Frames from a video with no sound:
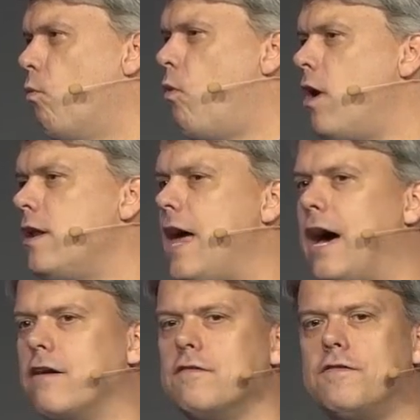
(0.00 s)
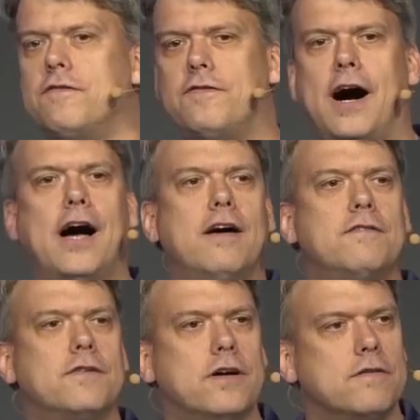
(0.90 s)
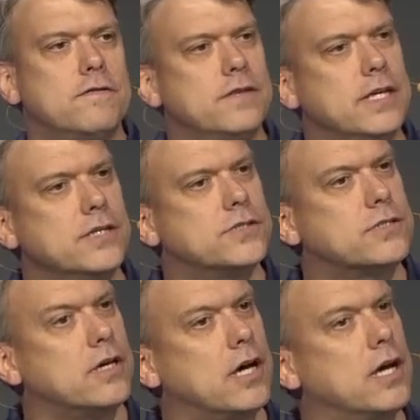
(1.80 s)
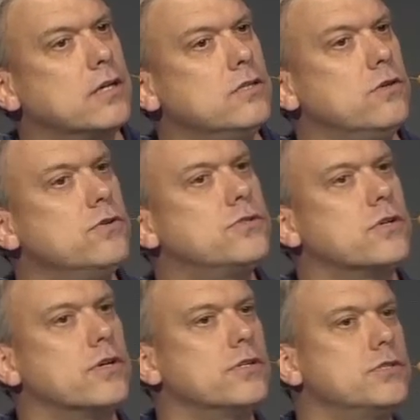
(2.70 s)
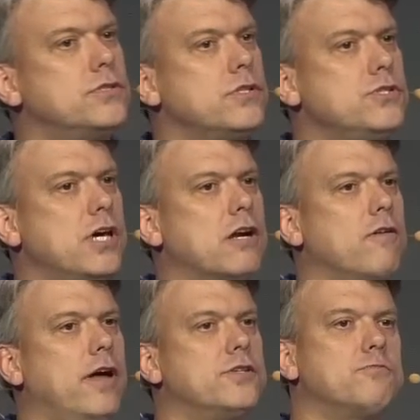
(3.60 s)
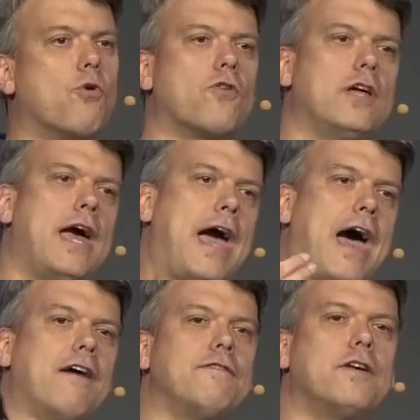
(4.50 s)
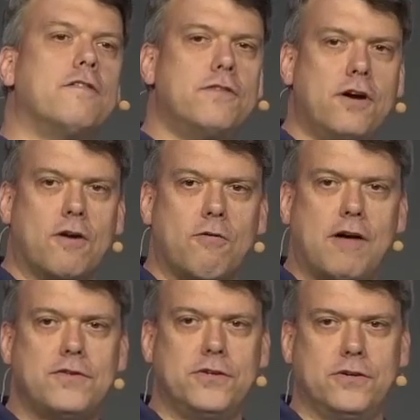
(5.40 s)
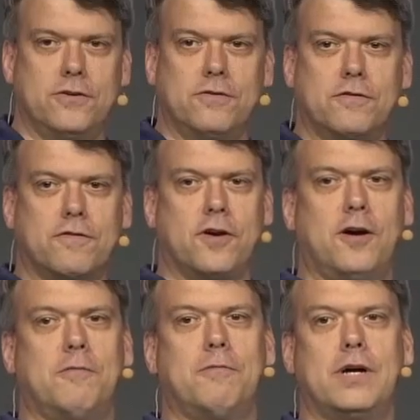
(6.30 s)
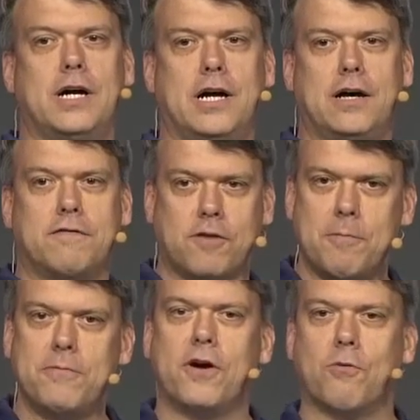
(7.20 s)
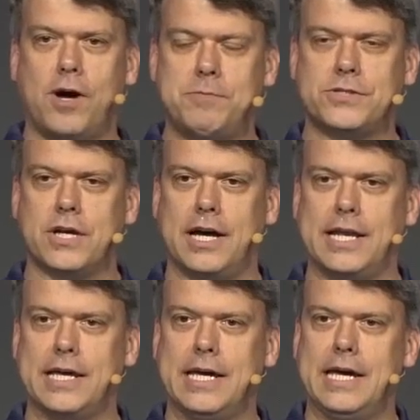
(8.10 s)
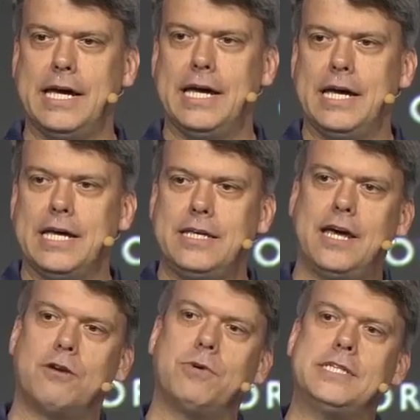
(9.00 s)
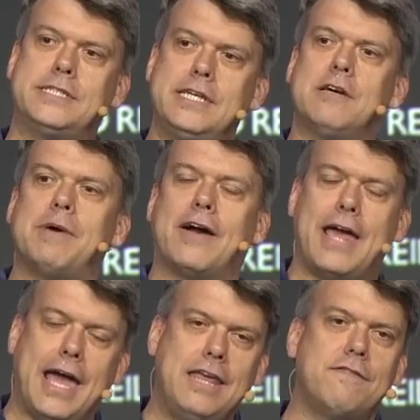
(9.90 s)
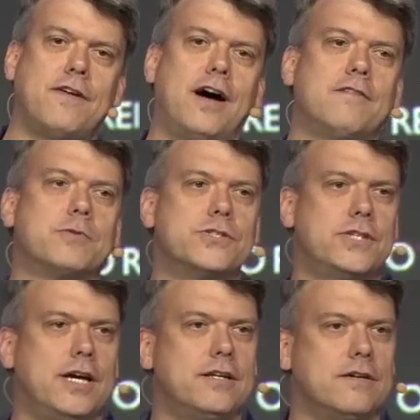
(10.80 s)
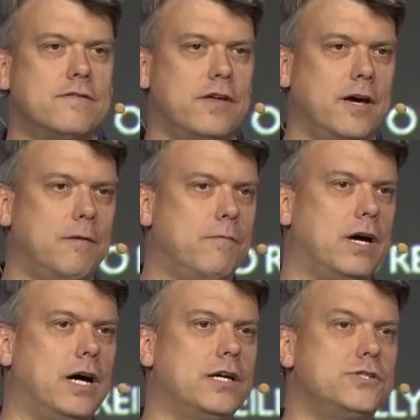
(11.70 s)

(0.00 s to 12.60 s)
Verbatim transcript: One out of five of these uh, users generates more than half of their revenue from, uh, from their website. Yet we see about 85% of them uh,